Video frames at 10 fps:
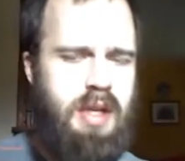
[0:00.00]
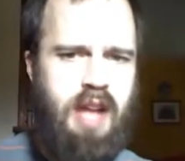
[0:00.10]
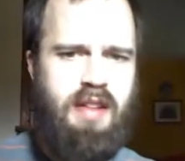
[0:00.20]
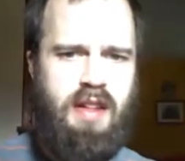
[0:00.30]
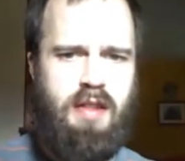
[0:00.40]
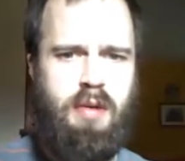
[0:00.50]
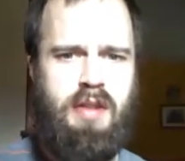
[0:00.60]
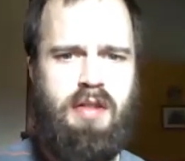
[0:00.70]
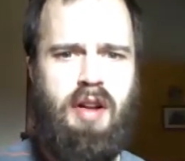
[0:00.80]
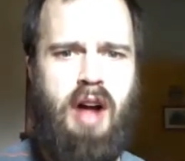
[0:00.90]
I'd say this
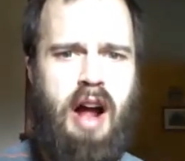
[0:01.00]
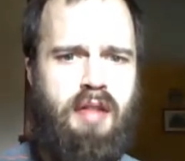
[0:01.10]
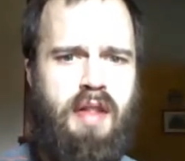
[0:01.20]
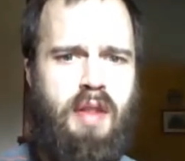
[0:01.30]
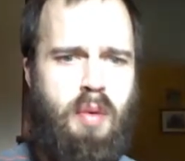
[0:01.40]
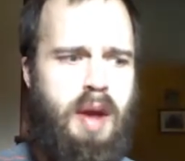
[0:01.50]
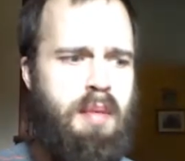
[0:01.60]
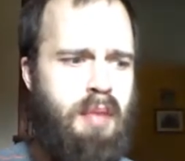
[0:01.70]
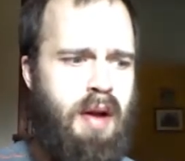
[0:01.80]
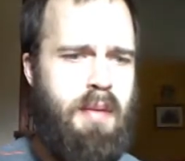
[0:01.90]
one's a little hotter than the White Bhut.